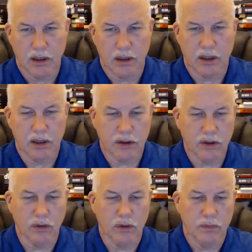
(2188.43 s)
get the
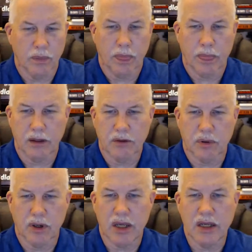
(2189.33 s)
tool. It's
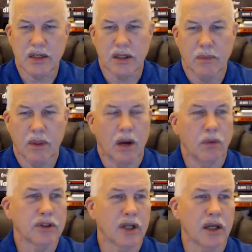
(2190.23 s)
pretty easy. I
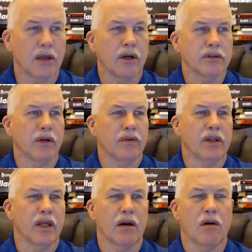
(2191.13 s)
will tell you, those of you
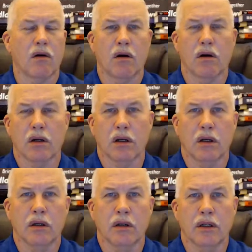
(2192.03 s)
that are
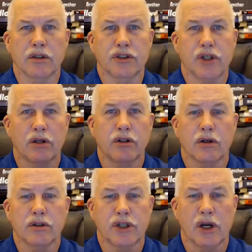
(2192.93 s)

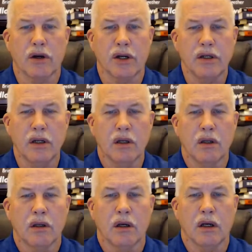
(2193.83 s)
sharing
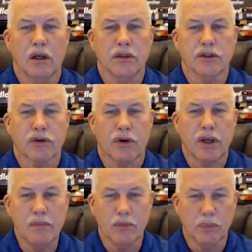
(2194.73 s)
the
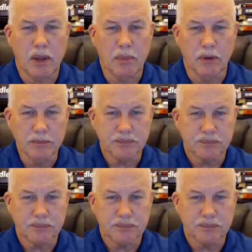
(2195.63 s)
stream with people,